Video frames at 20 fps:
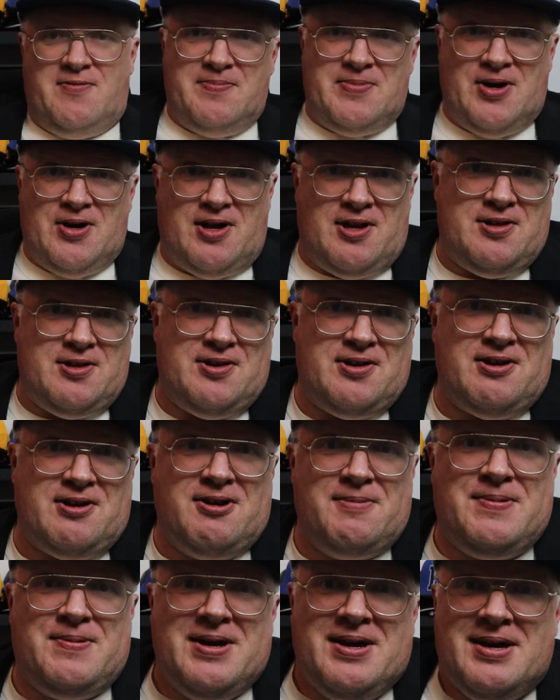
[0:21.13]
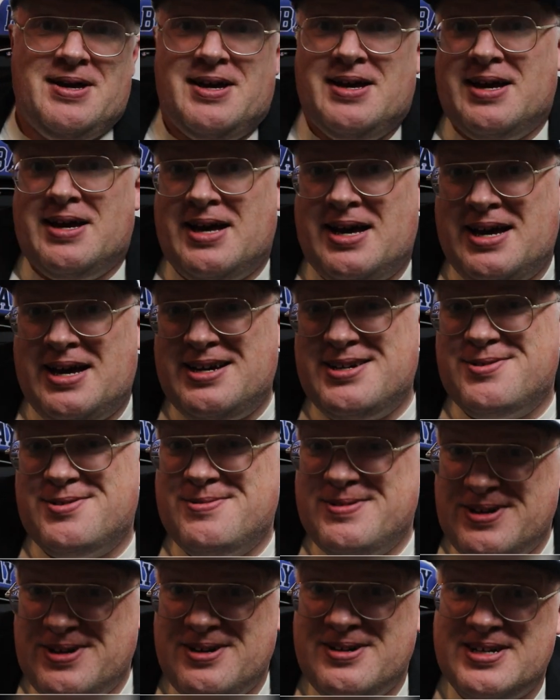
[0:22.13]
from Ball in Europe. And
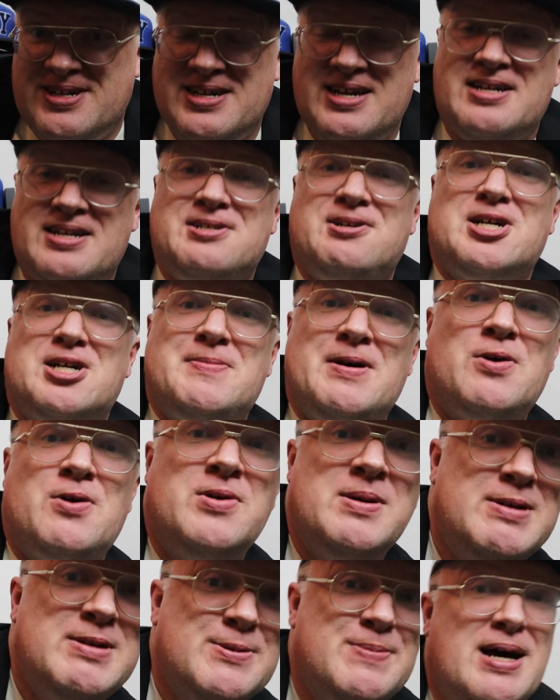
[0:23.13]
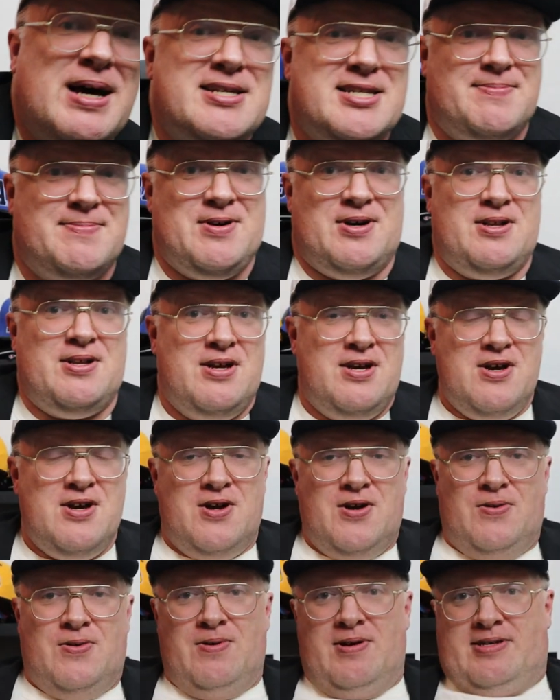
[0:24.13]
we're here today to talk about women's basketball,
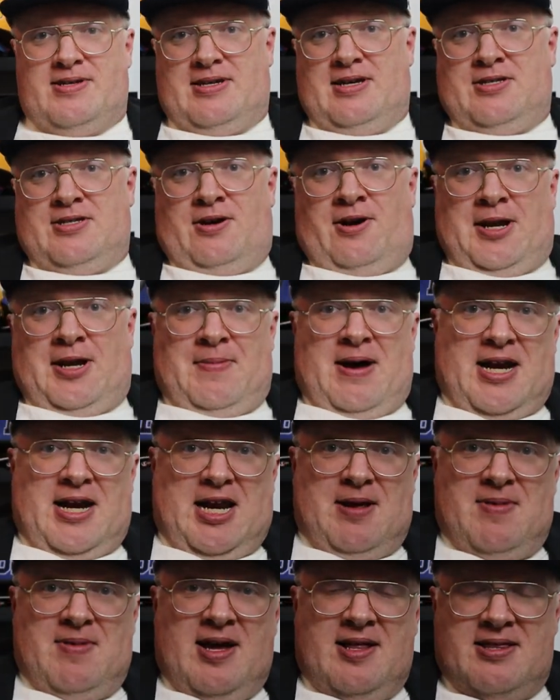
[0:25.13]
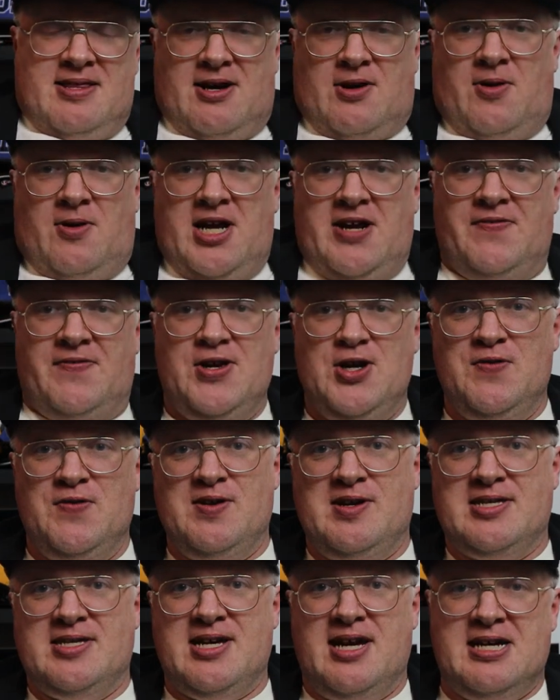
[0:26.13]
which has automatically meant that quite a few of
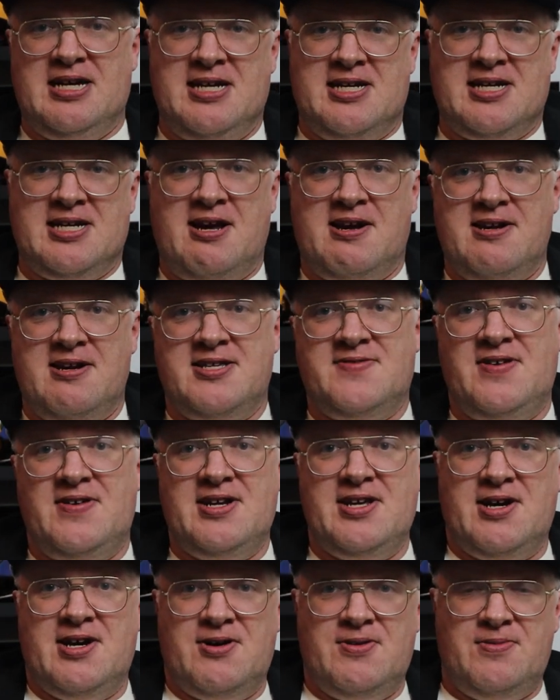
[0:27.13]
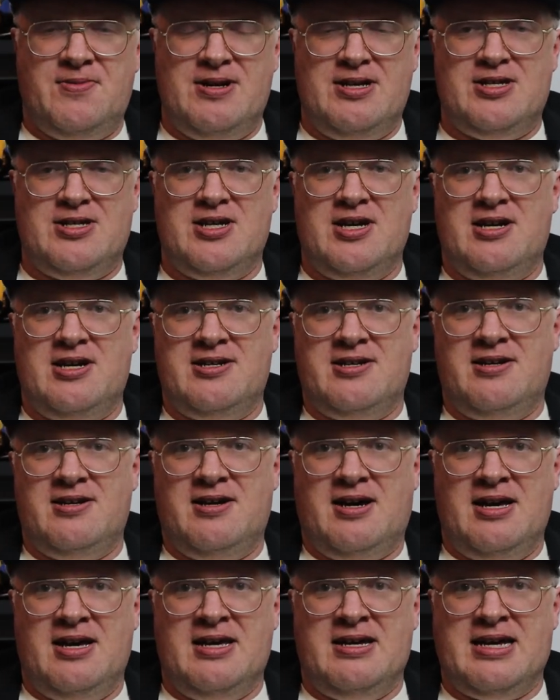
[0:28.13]
you decided not to click on this video, which
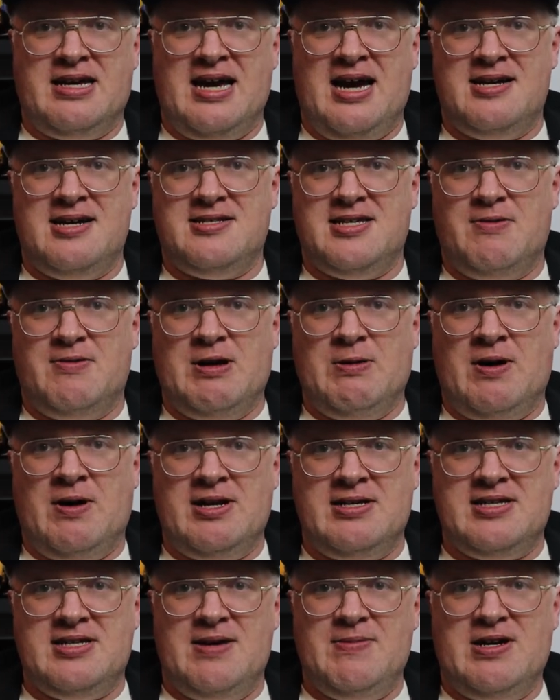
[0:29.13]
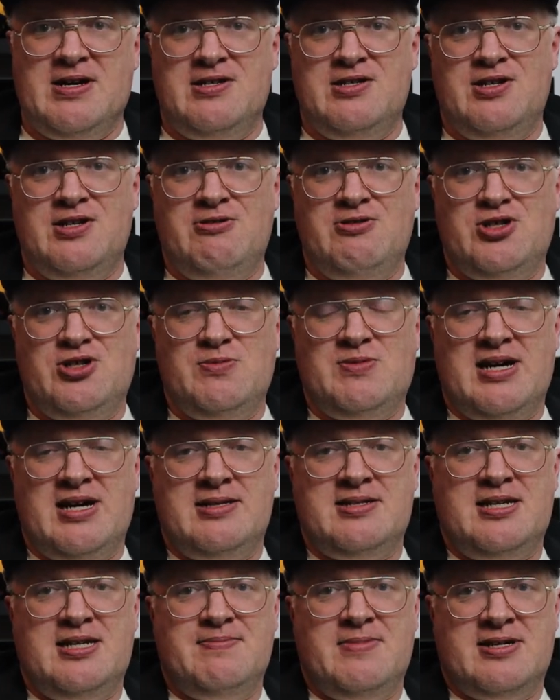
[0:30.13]
I can't say what I want to say because YouTube
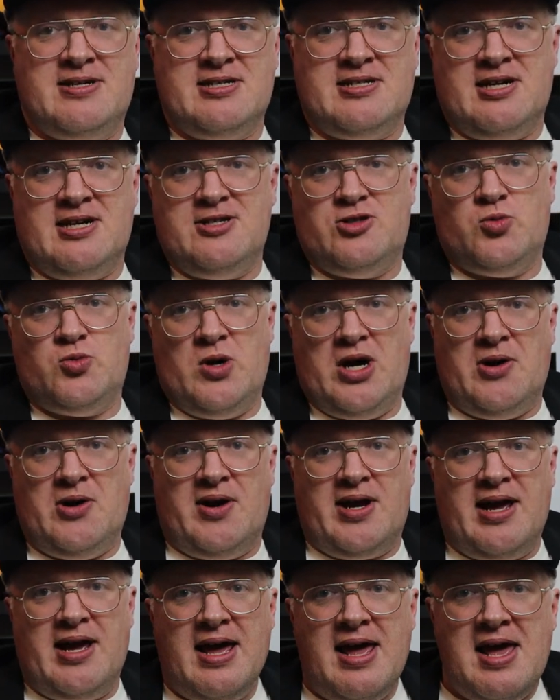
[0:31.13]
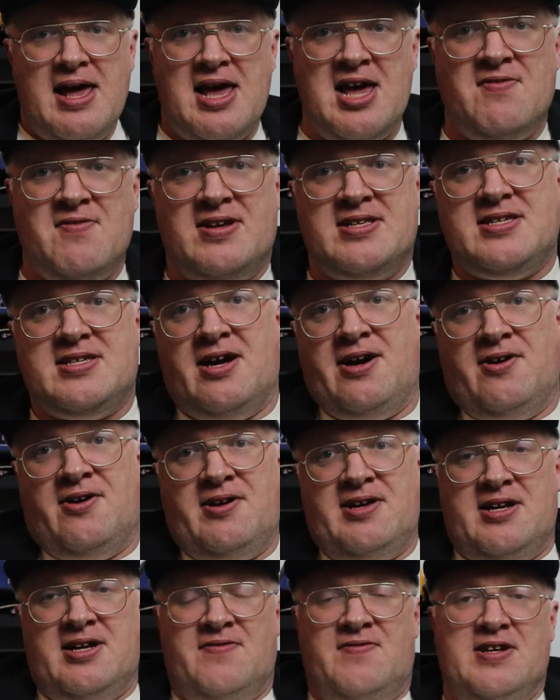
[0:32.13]
tends to demonetize swearing if it's
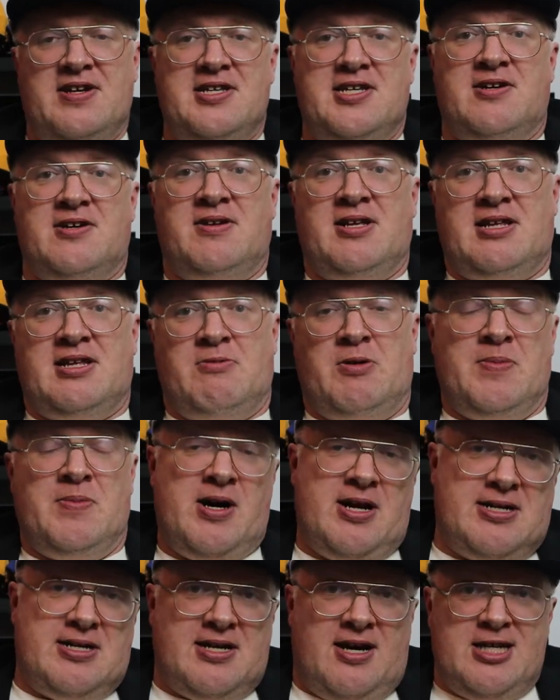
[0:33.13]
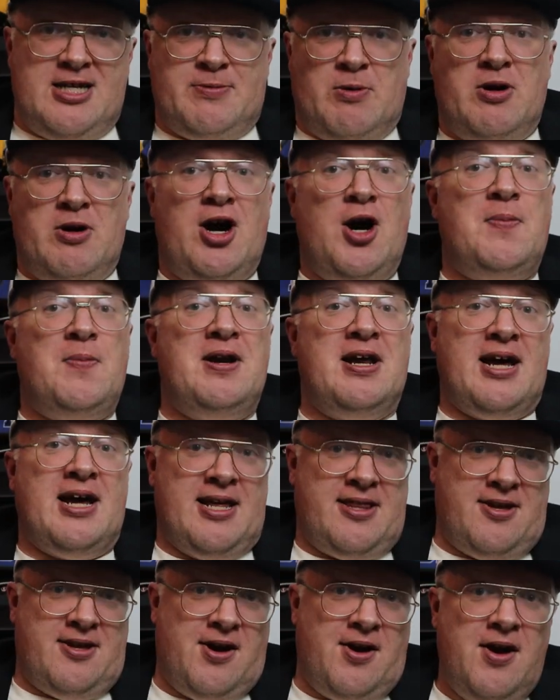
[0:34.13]
early in a video. Not that we're monetized, but we're hoping to
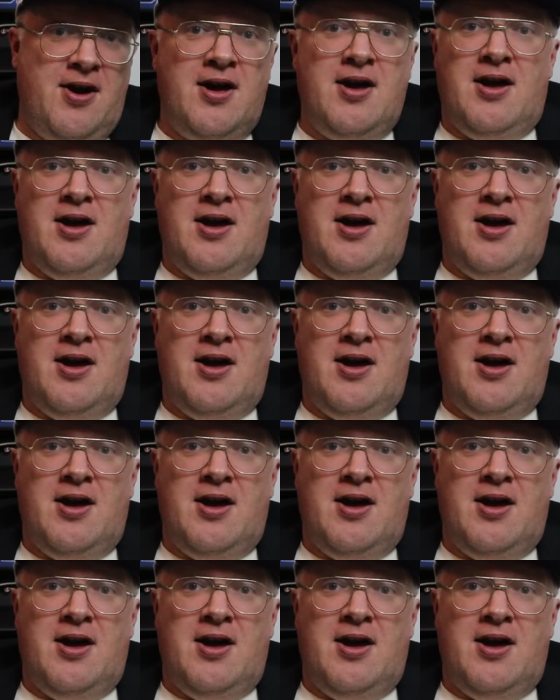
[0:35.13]
get there.